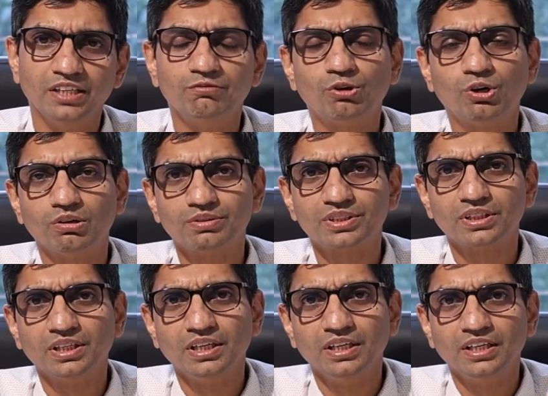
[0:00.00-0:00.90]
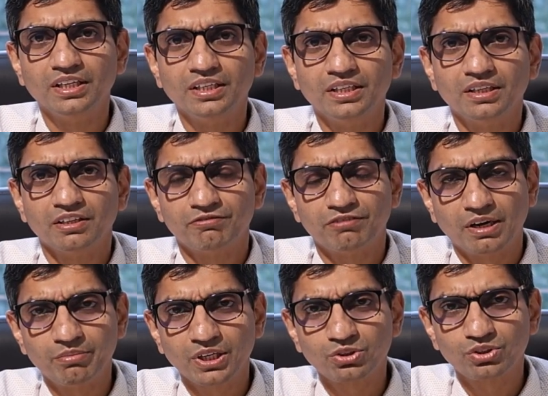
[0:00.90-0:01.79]
involves
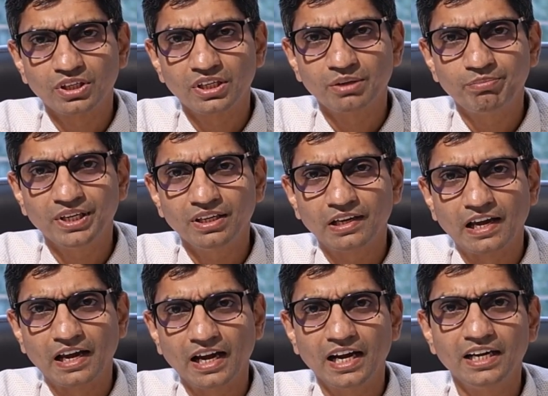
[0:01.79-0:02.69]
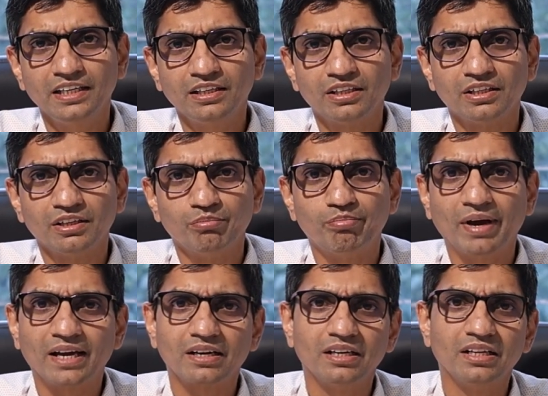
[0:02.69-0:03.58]
pharmacotherapy and
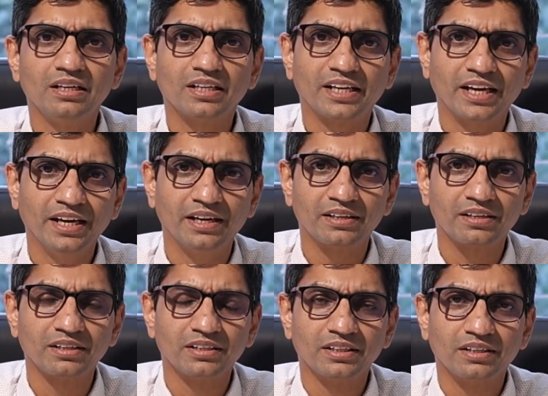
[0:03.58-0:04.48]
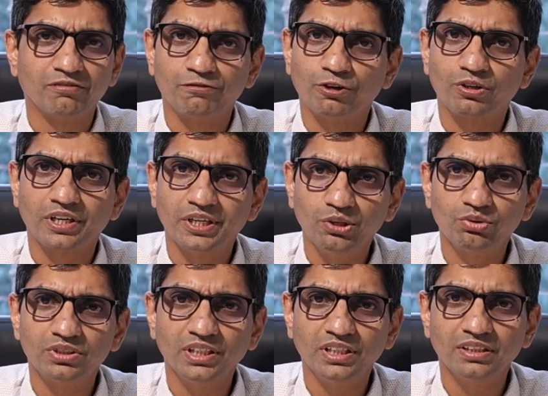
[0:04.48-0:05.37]
parallel care for
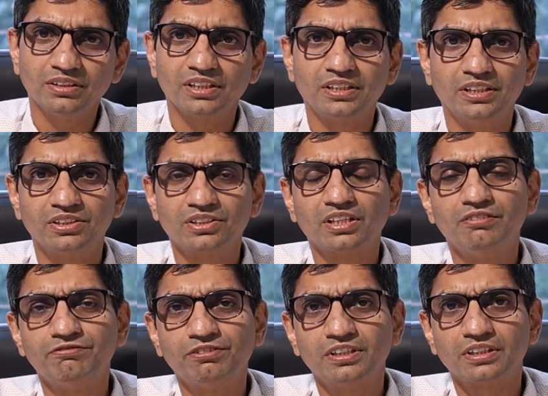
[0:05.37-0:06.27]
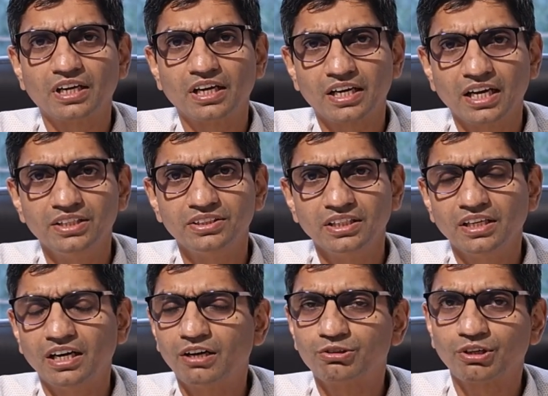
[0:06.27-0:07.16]
reducing the discomfort
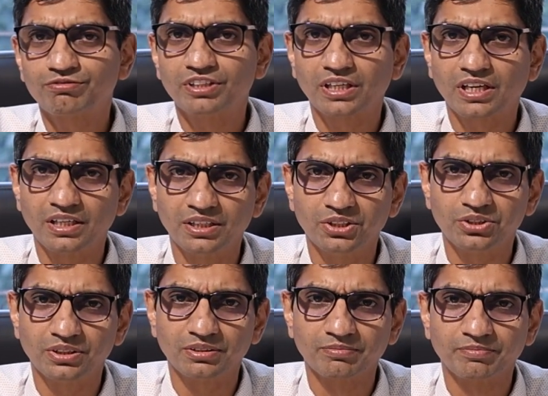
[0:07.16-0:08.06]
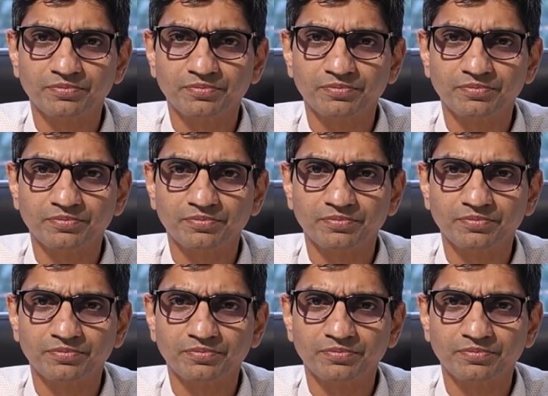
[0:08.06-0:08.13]
arising out of the condition.